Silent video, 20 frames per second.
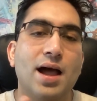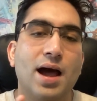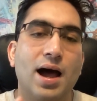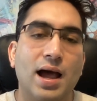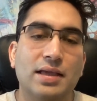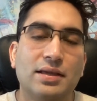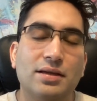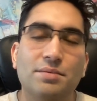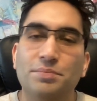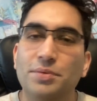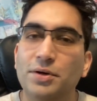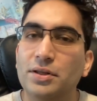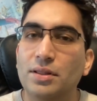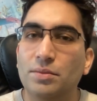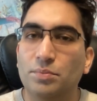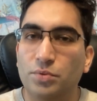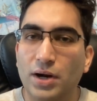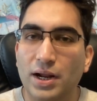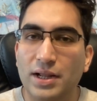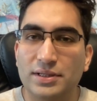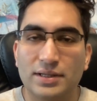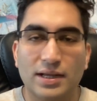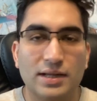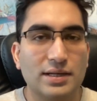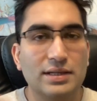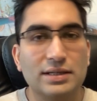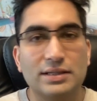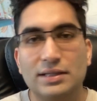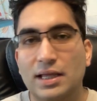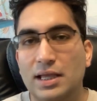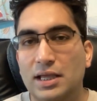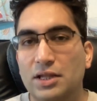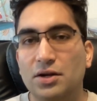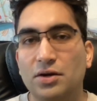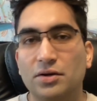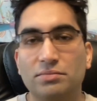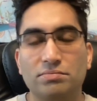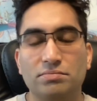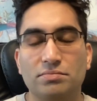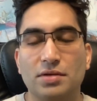I compared the price. I didn't say,
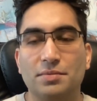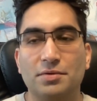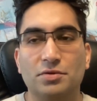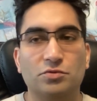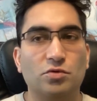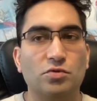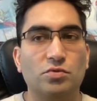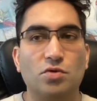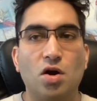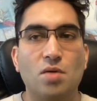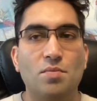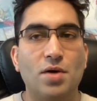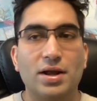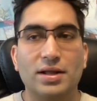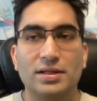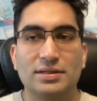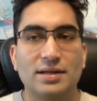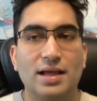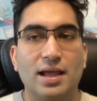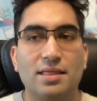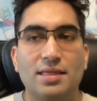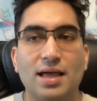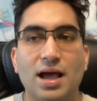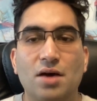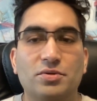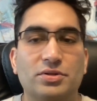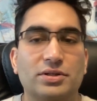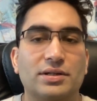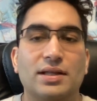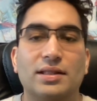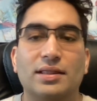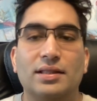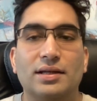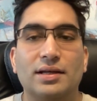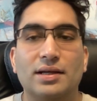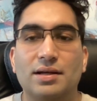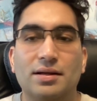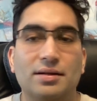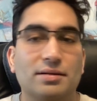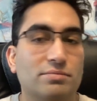the robot is 9,000 and
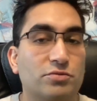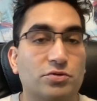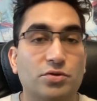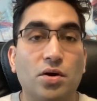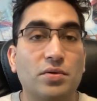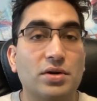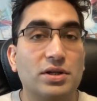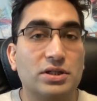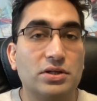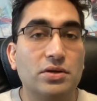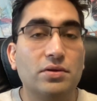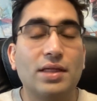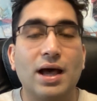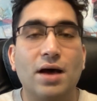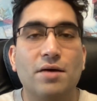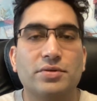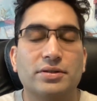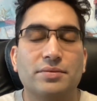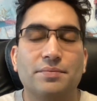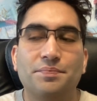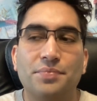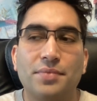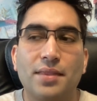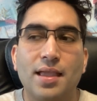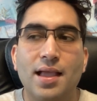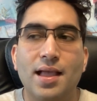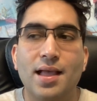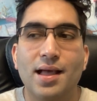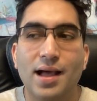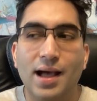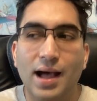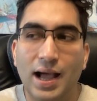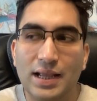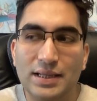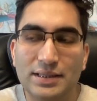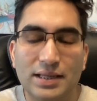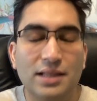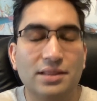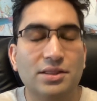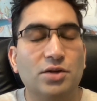the drone is 2,000. I
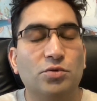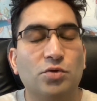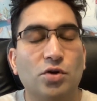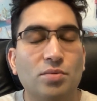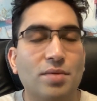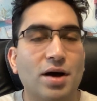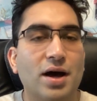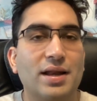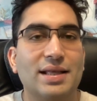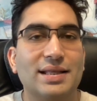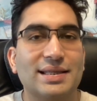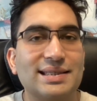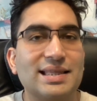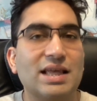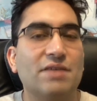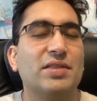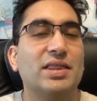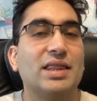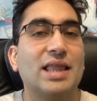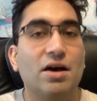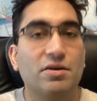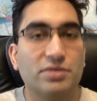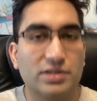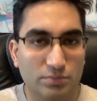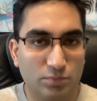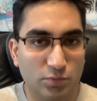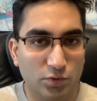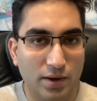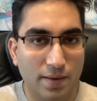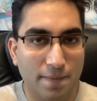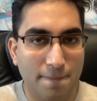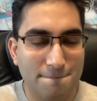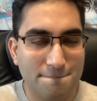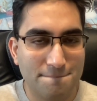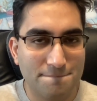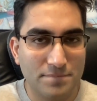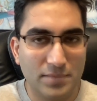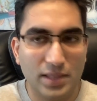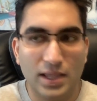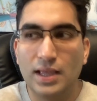said the robot is 7,000 more.
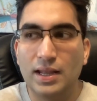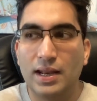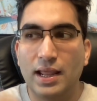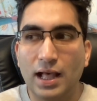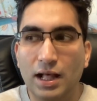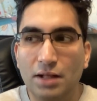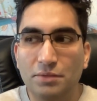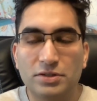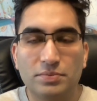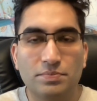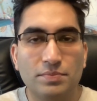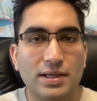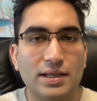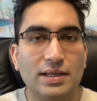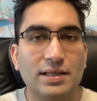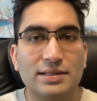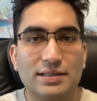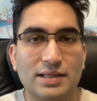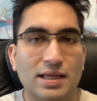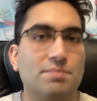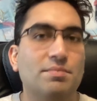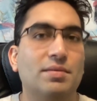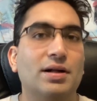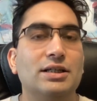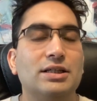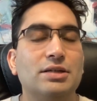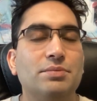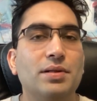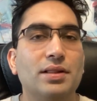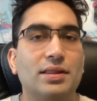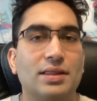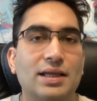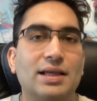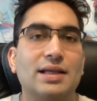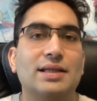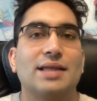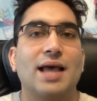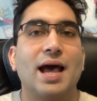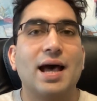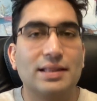It helps me say multiple
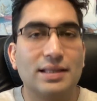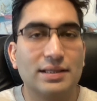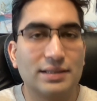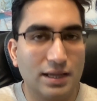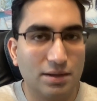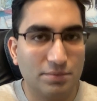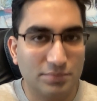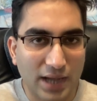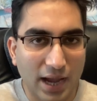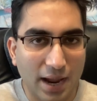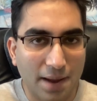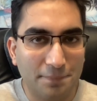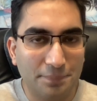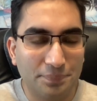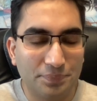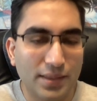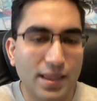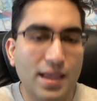things at the same time.